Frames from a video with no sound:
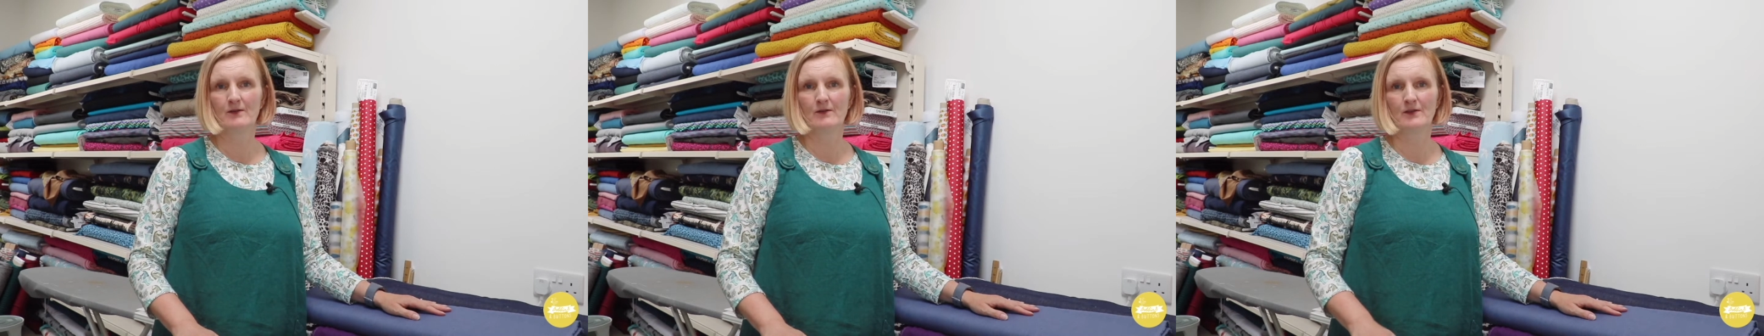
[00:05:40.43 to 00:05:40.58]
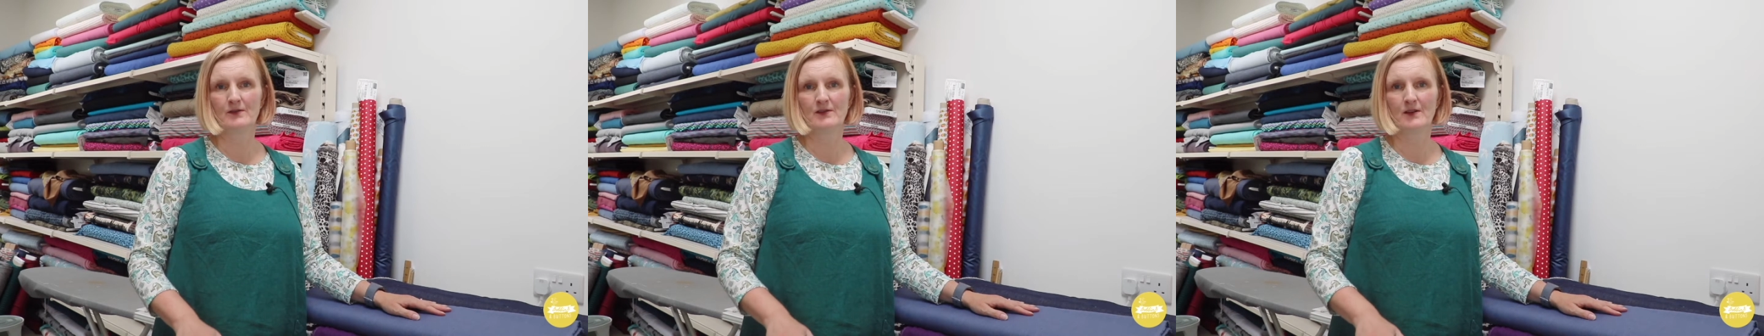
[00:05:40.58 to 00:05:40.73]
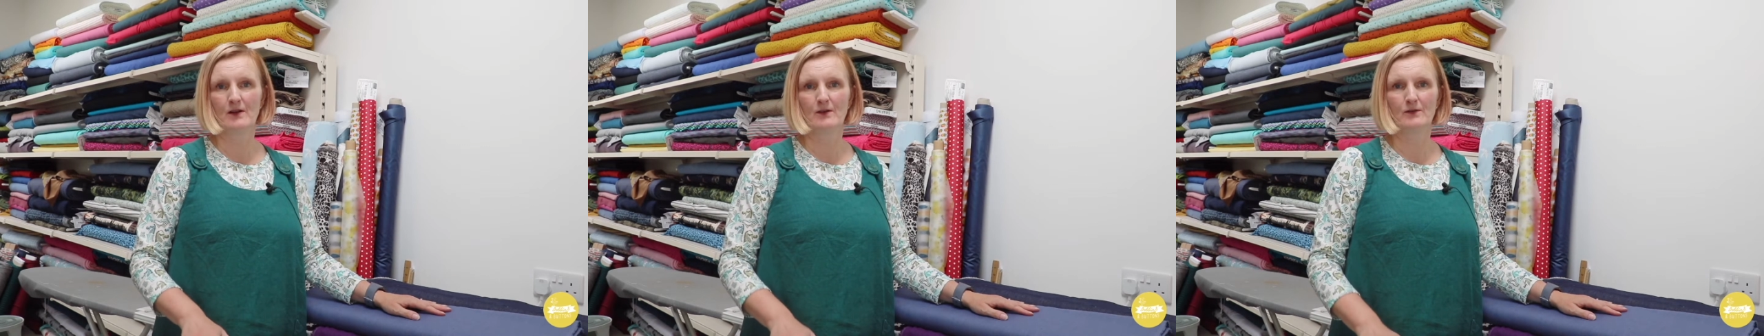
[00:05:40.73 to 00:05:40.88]

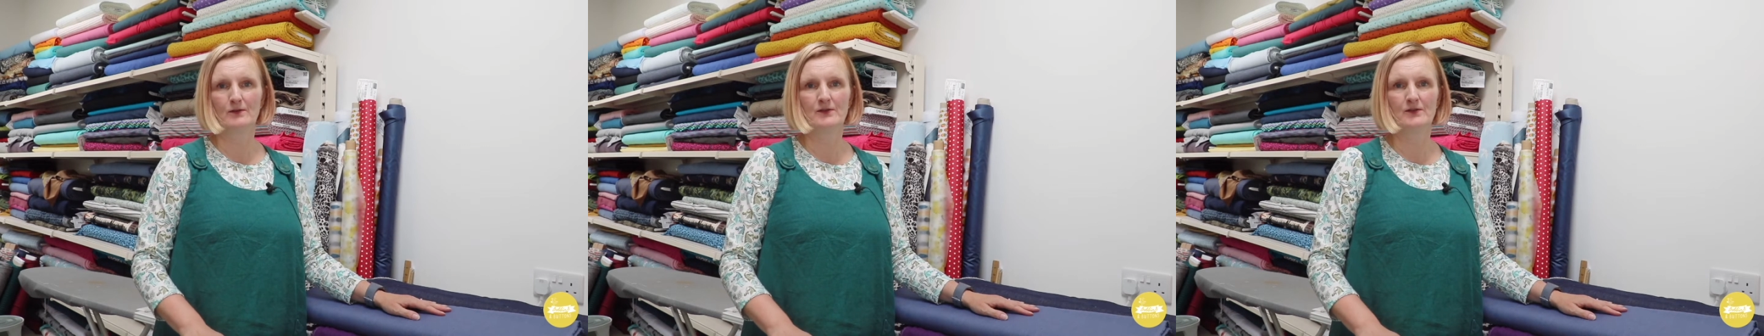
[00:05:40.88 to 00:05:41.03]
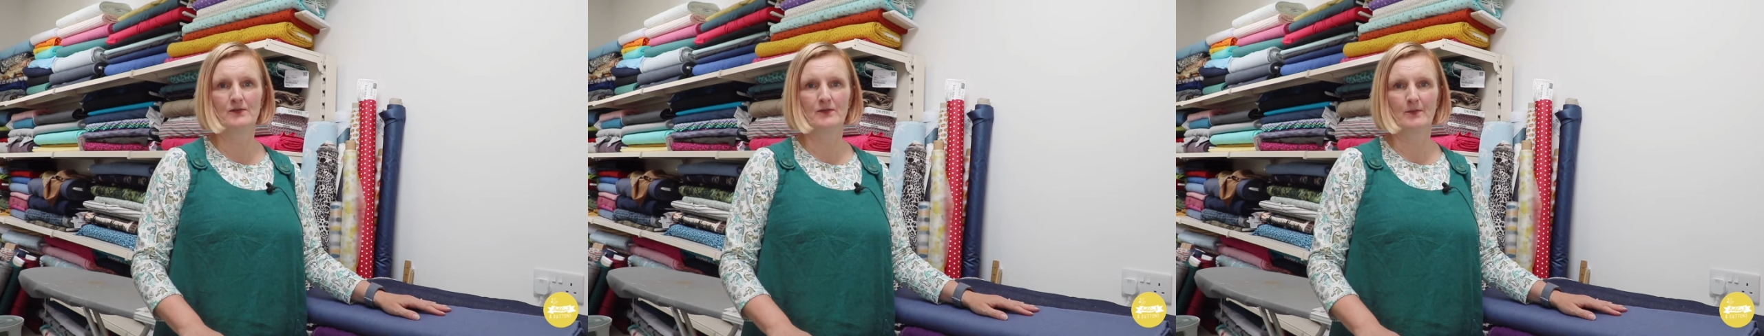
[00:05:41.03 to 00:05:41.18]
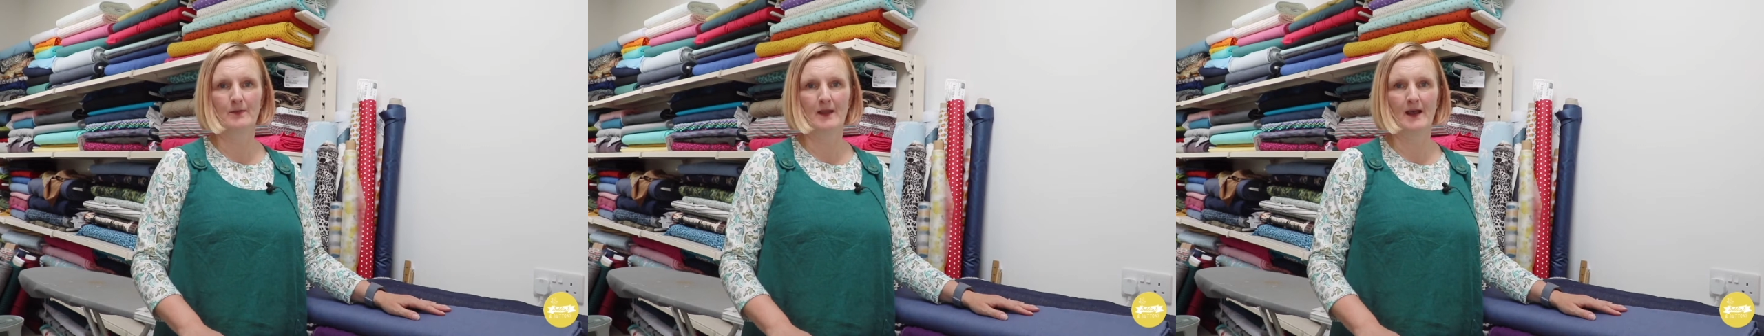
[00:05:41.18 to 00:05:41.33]

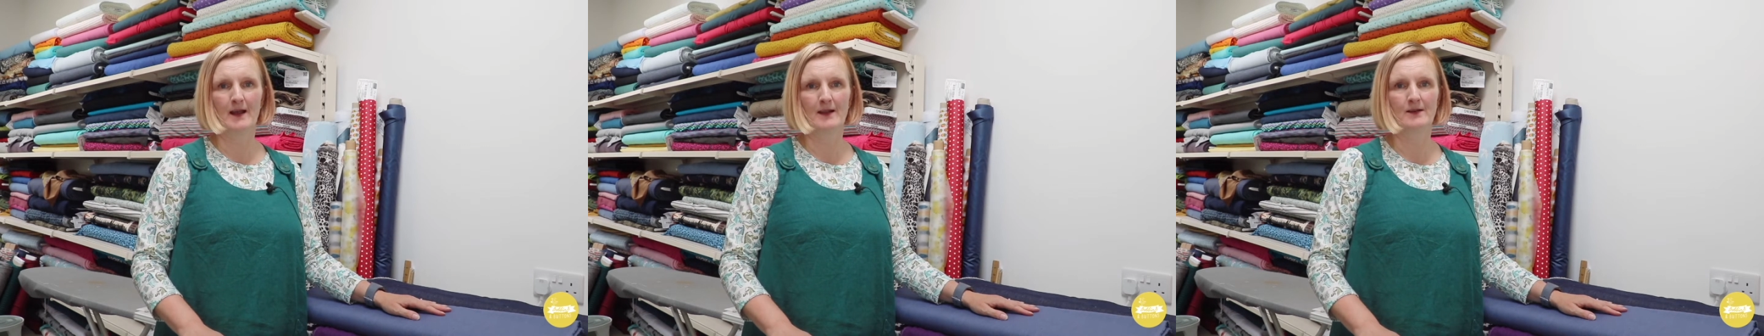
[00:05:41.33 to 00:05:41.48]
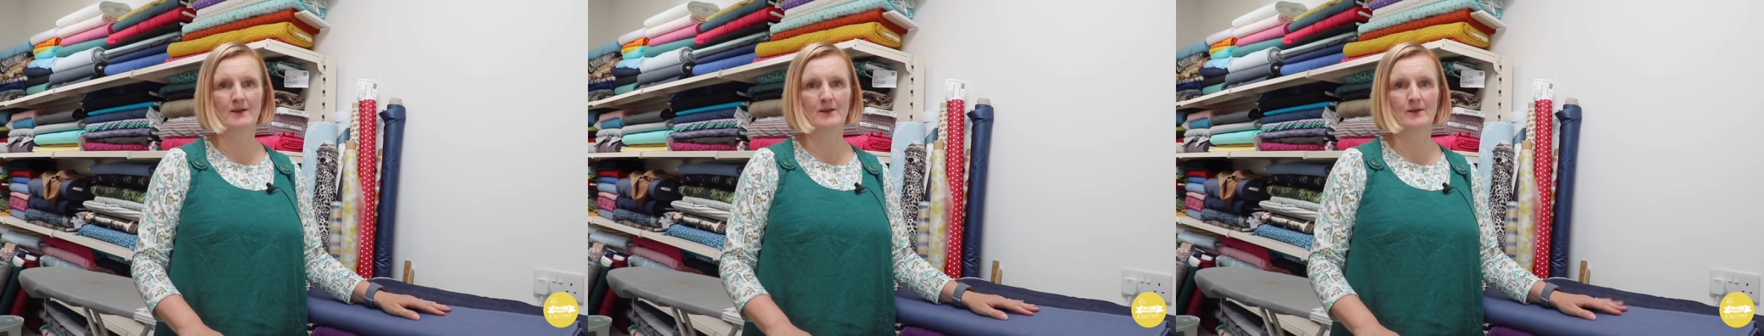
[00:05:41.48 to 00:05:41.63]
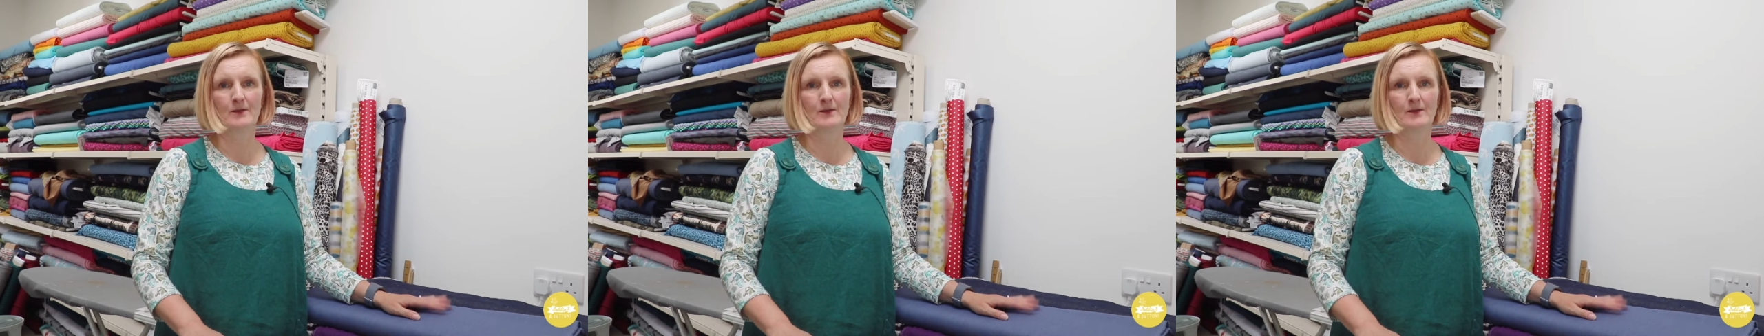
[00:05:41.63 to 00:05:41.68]
results from that as